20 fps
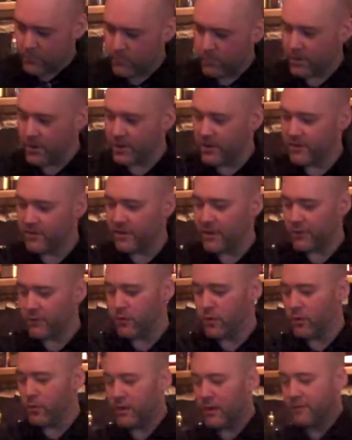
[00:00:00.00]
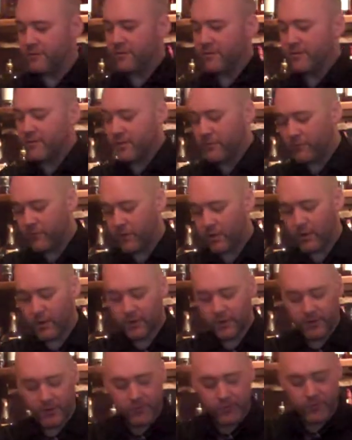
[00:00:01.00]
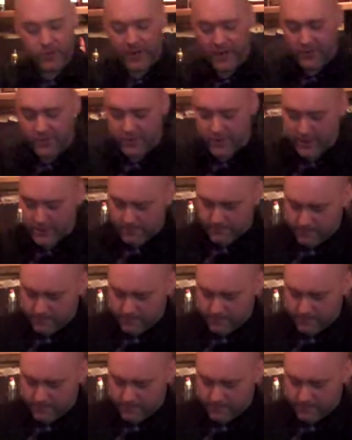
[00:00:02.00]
We're going to take 2 ounces of London dry gin.